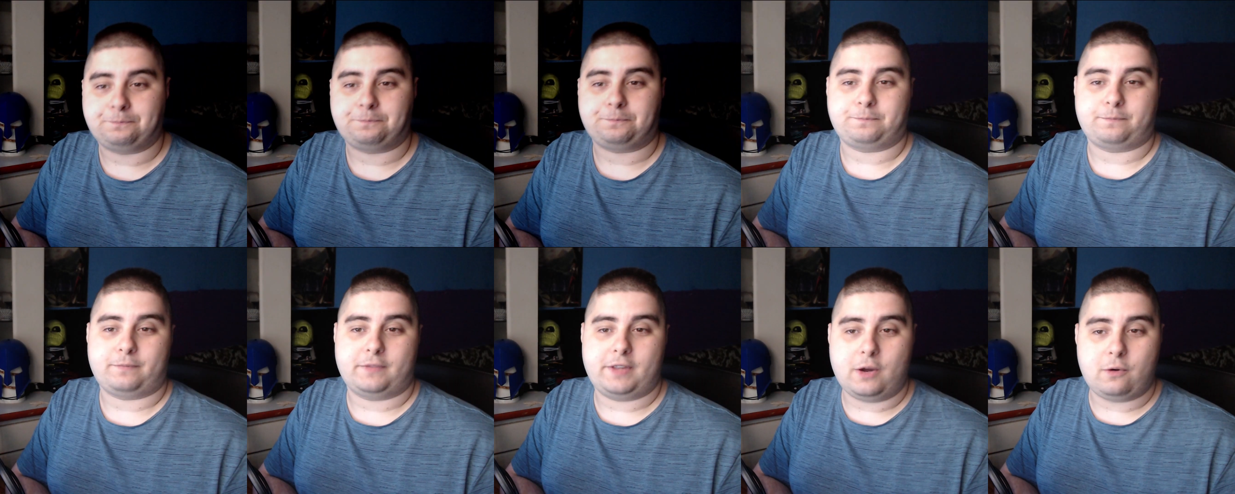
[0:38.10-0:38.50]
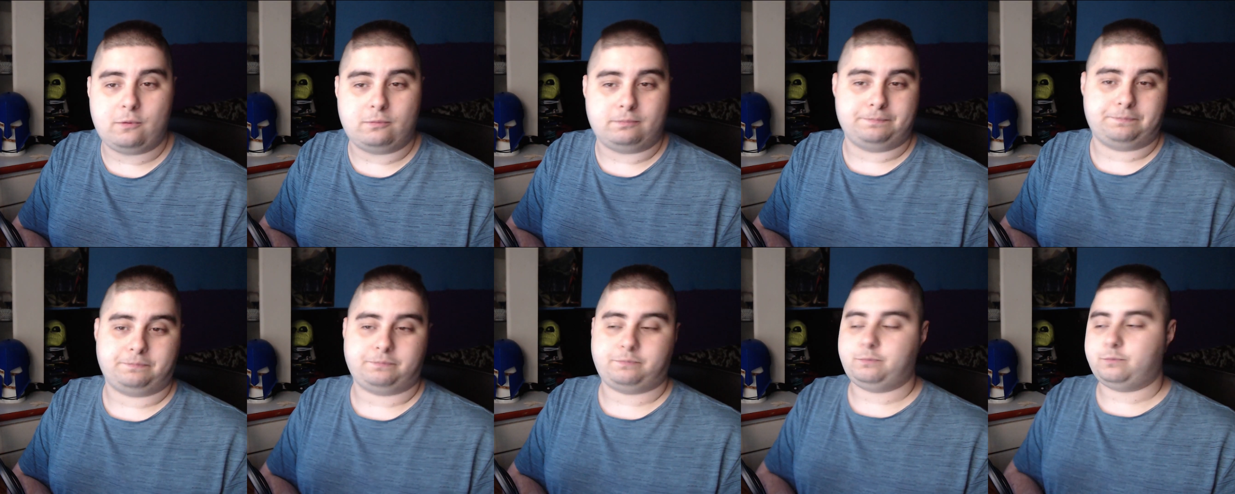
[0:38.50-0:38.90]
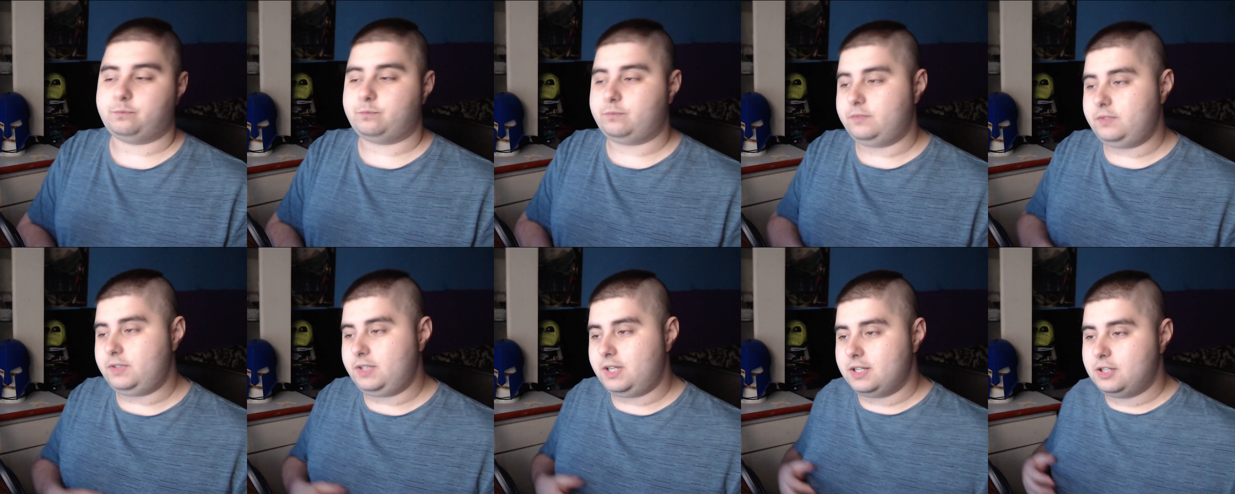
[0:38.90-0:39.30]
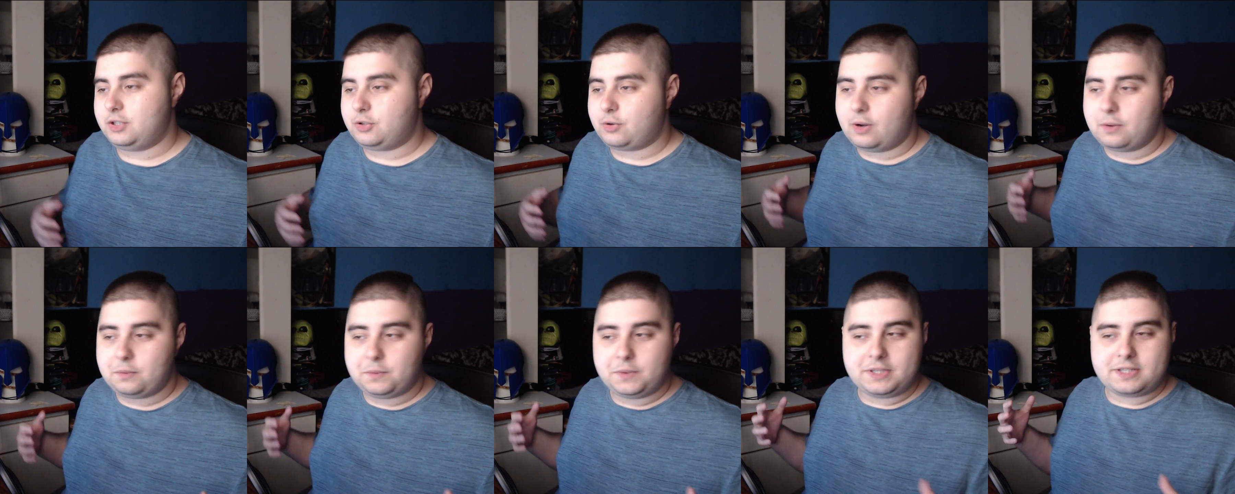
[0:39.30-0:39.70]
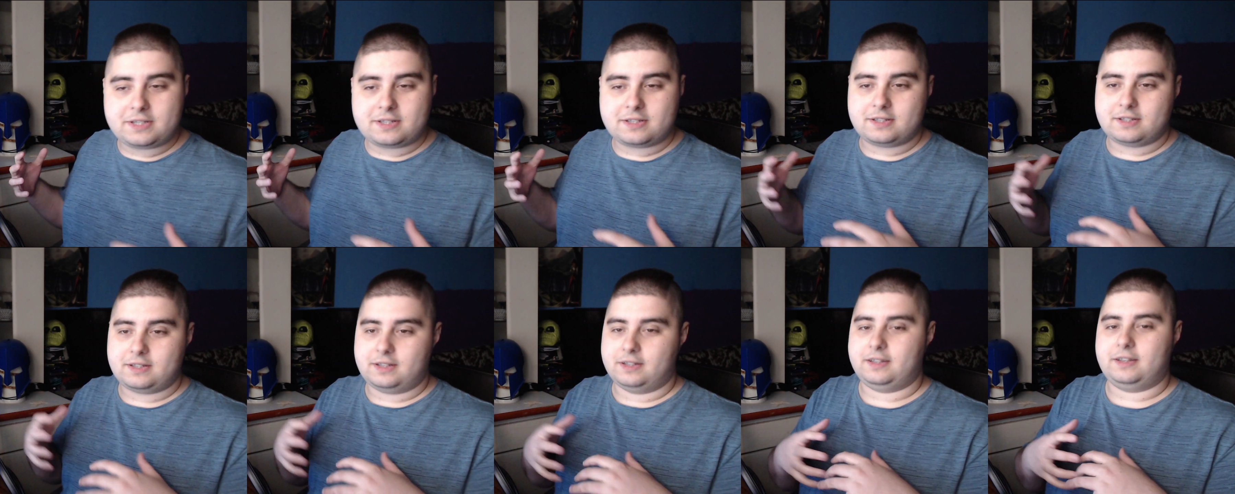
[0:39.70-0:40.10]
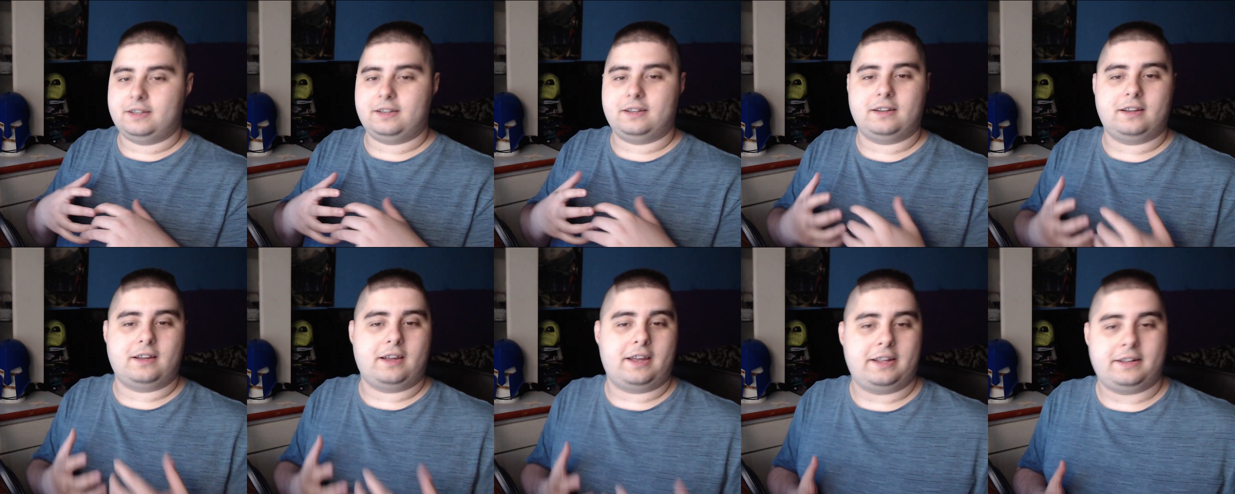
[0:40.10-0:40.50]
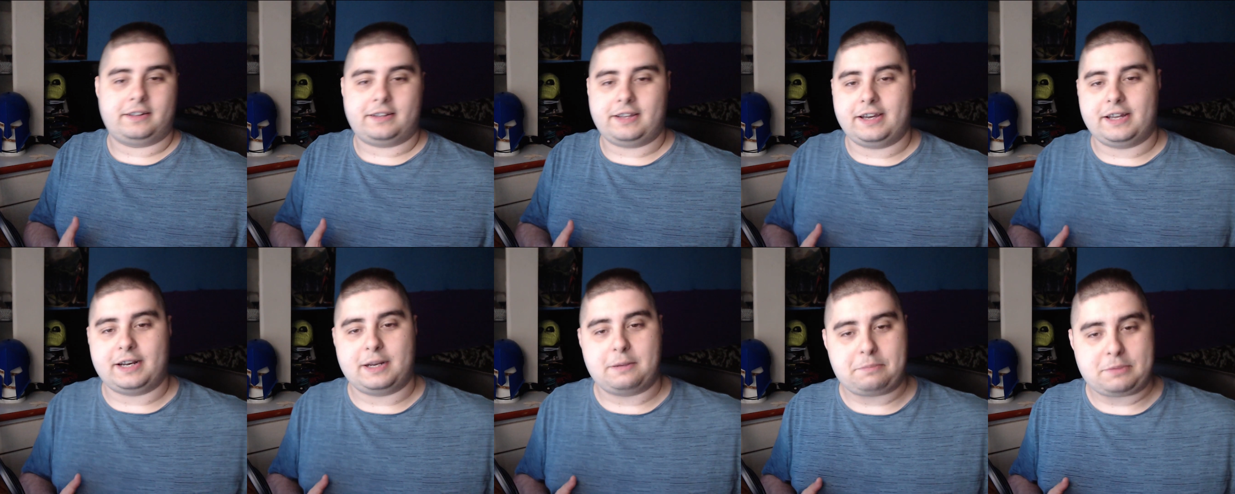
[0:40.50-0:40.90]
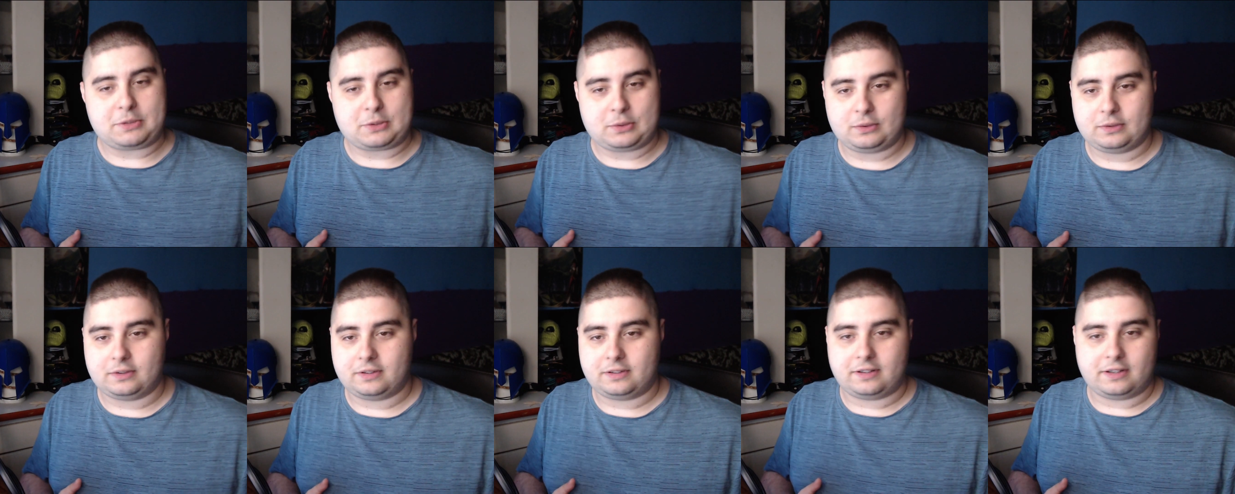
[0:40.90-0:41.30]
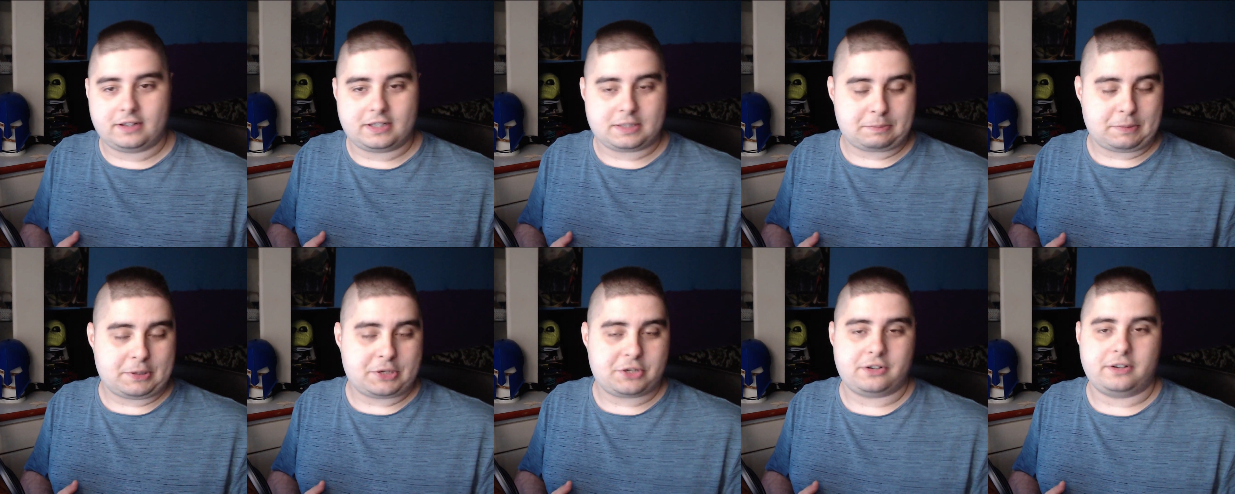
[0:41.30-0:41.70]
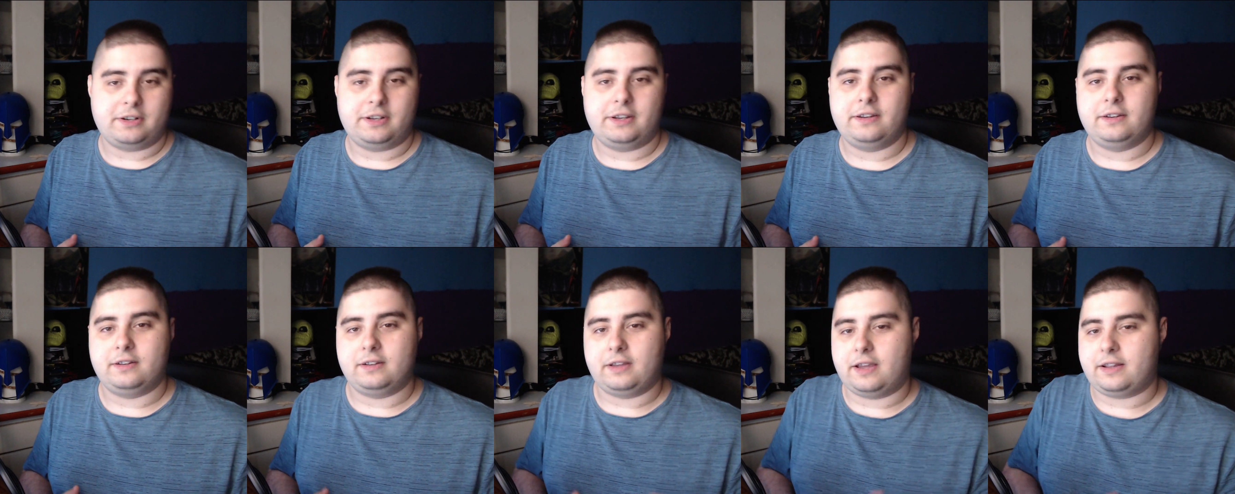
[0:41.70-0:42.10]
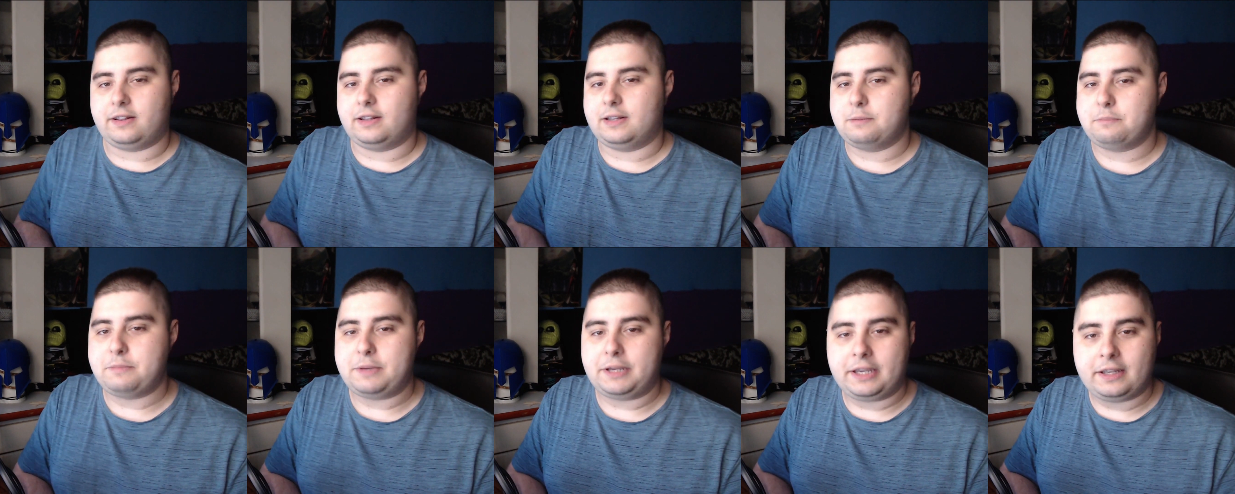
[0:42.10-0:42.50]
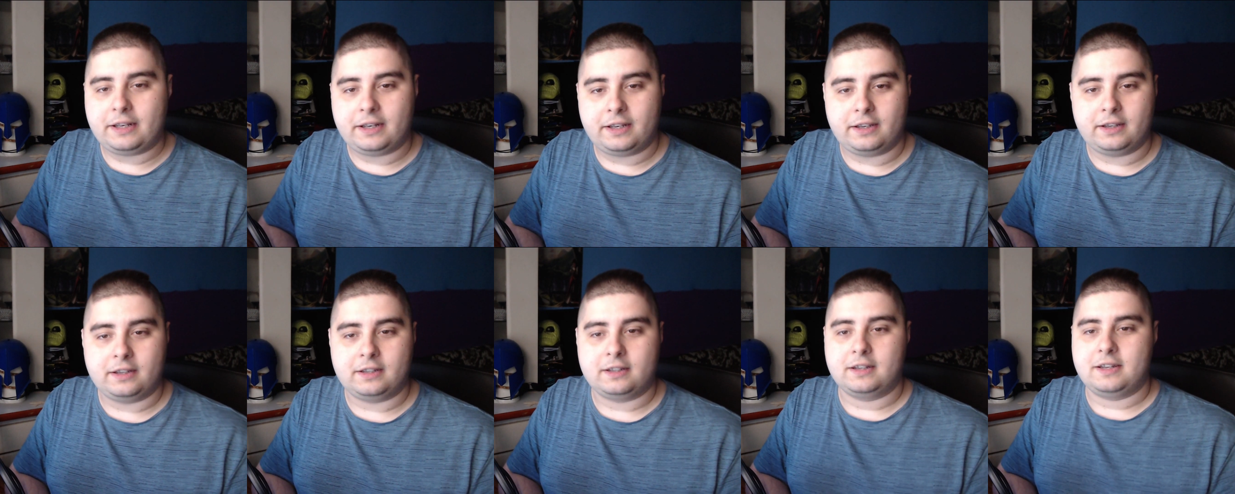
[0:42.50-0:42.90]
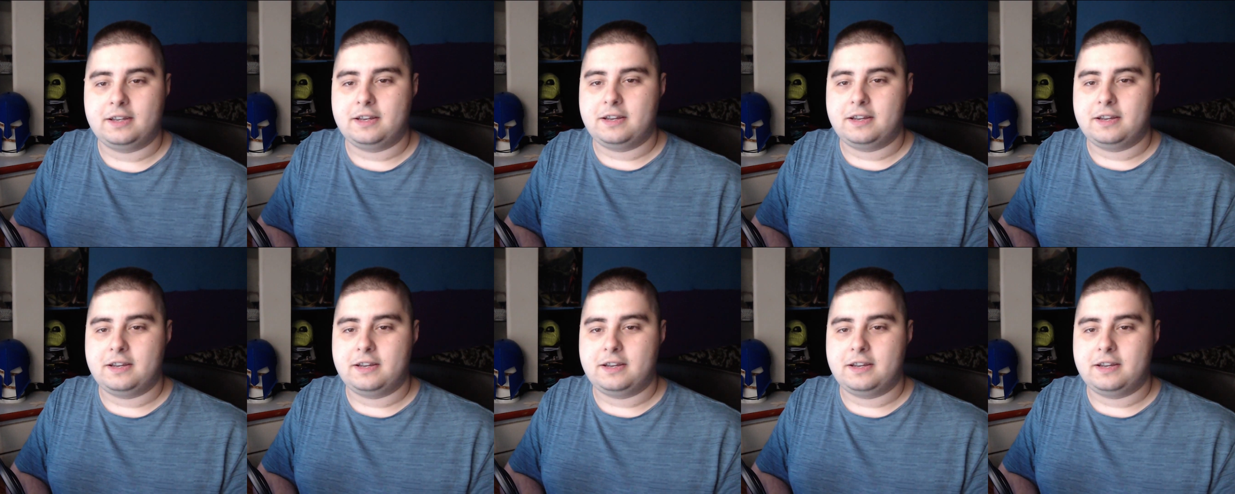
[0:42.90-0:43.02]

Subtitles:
Now, throughout this entire episode, especially at the beginning,